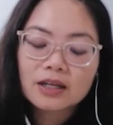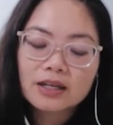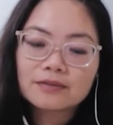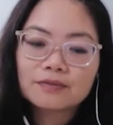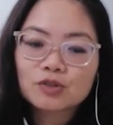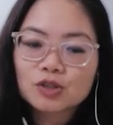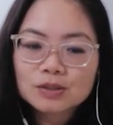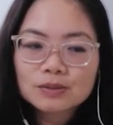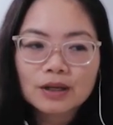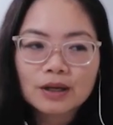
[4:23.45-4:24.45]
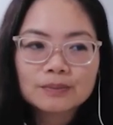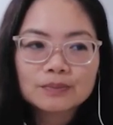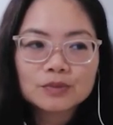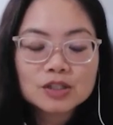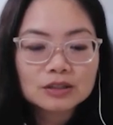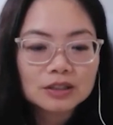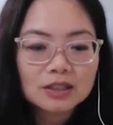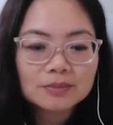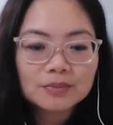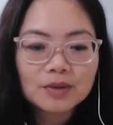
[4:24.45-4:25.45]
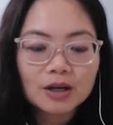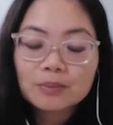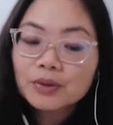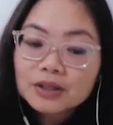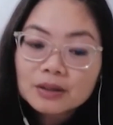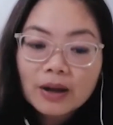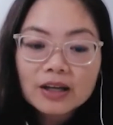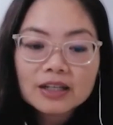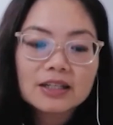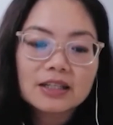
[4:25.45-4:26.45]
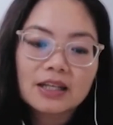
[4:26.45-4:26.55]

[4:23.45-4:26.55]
I just recently got a book about it,